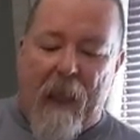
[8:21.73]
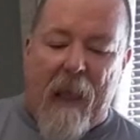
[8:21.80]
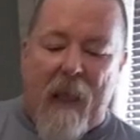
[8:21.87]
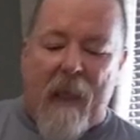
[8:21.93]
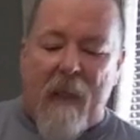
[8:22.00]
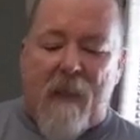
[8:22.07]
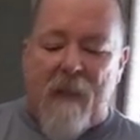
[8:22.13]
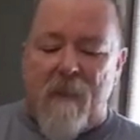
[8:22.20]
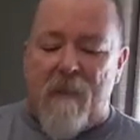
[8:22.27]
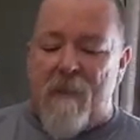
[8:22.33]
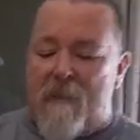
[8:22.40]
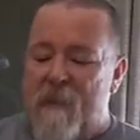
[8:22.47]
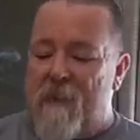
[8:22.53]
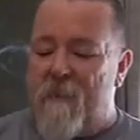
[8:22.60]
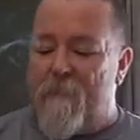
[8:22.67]

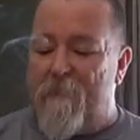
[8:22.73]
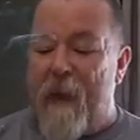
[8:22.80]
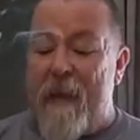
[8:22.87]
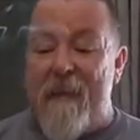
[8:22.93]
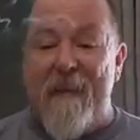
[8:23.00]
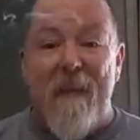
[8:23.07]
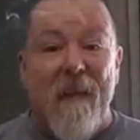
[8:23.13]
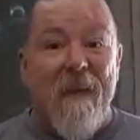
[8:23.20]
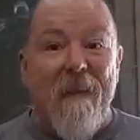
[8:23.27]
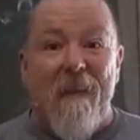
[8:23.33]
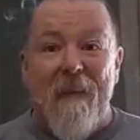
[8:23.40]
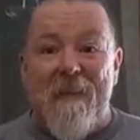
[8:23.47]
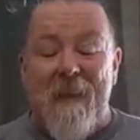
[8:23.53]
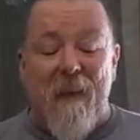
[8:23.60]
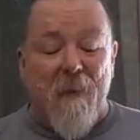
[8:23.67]
And basically
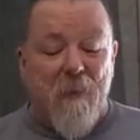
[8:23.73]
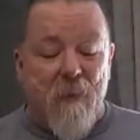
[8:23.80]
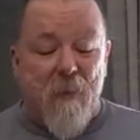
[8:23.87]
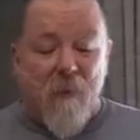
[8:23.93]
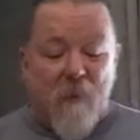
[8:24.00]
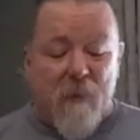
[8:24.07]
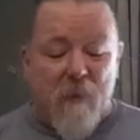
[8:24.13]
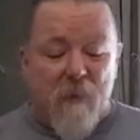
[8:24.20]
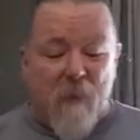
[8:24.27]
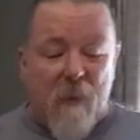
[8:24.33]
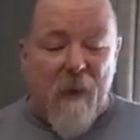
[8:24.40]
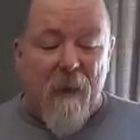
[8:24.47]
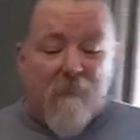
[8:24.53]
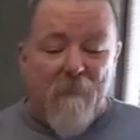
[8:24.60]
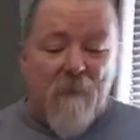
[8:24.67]
that's how you do it. You don't
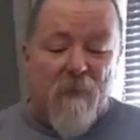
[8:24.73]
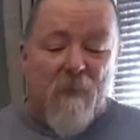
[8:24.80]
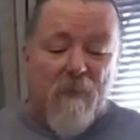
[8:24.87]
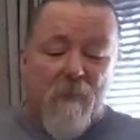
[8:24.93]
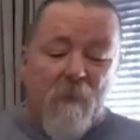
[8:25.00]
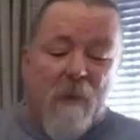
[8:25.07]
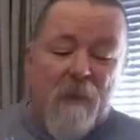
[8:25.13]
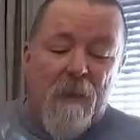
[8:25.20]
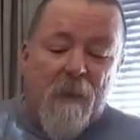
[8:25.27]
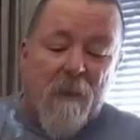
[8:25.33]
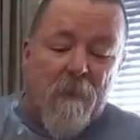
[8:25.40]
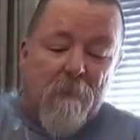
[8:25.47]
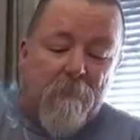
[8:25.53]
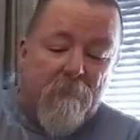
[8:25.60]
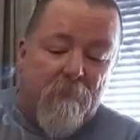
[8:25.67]
have to do
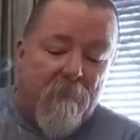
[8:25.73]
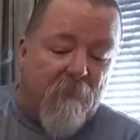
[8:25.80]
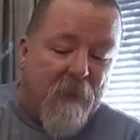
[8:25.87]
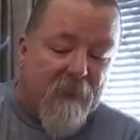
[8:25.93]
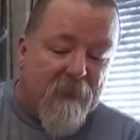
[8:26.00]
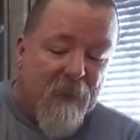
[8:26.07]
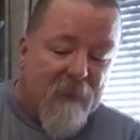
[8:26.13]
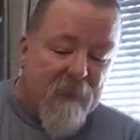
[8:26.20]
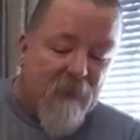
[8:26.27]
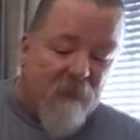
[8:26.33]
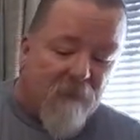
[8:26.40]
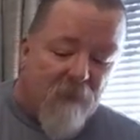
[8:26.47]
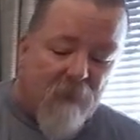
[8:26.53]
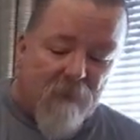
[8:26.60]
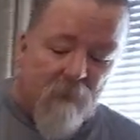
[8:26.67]
fantastic
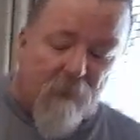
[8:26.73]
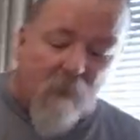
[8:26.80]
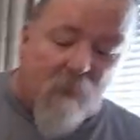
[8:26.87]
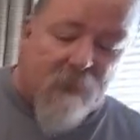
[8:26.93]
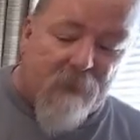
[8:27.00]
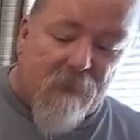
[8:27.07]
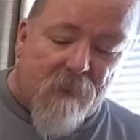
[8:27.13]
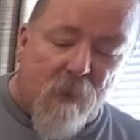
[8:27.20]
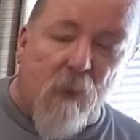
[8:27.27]
things with crystals.